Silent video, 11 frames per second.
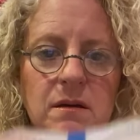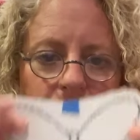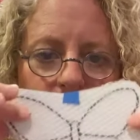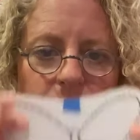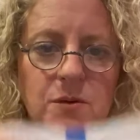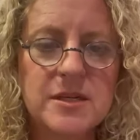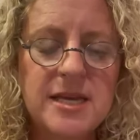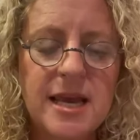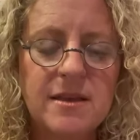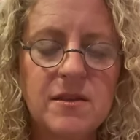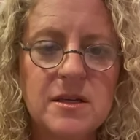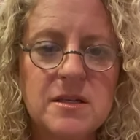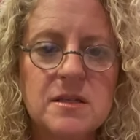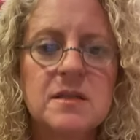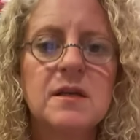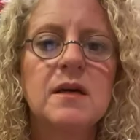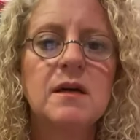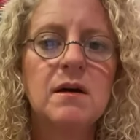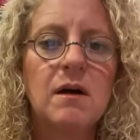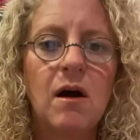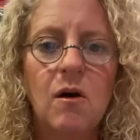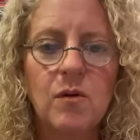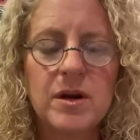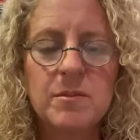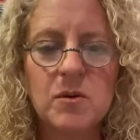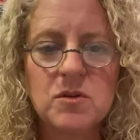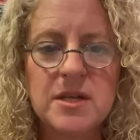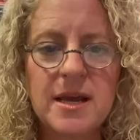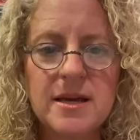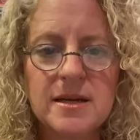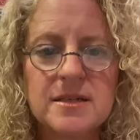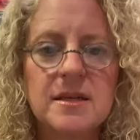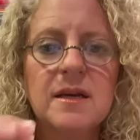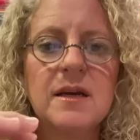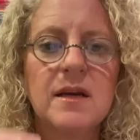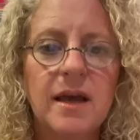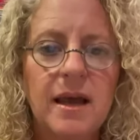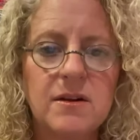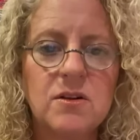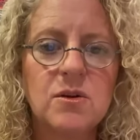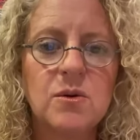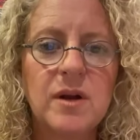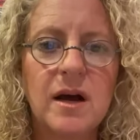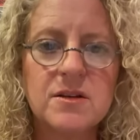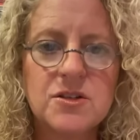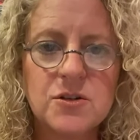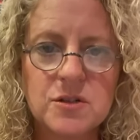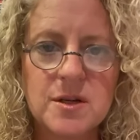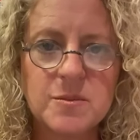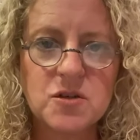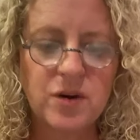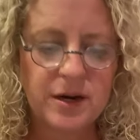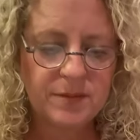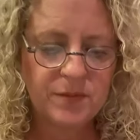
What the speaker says: you could take this already mosaiced and glue it onto your substrate.